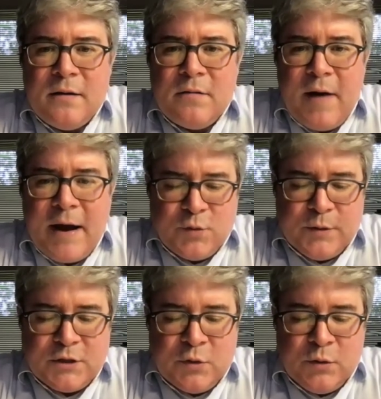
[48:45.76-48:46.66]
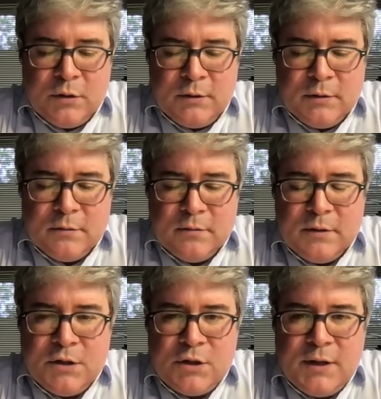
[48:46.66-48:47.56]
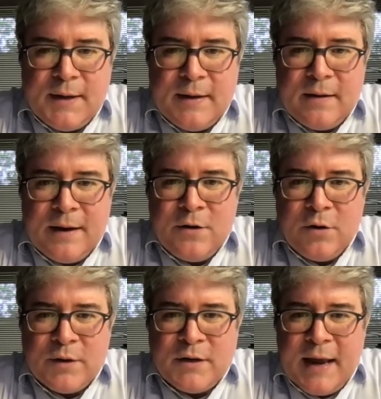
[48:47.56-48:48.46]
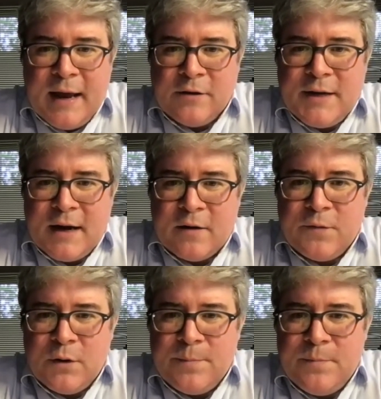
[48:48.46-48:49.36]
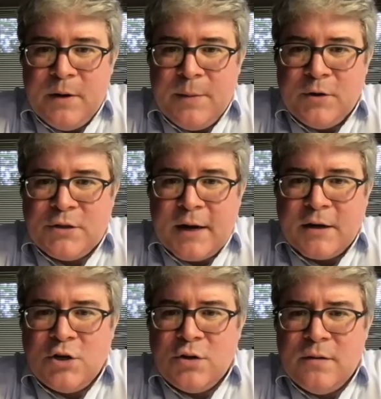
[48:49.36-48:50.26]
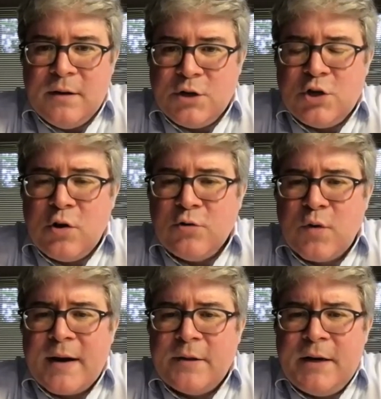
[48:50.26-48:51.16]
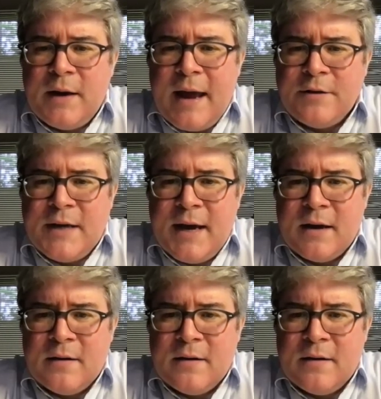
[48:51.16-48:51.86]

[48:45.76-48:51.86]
graduate school, I know you went to Caltech for a postdoc. Did you go directly to Caltech?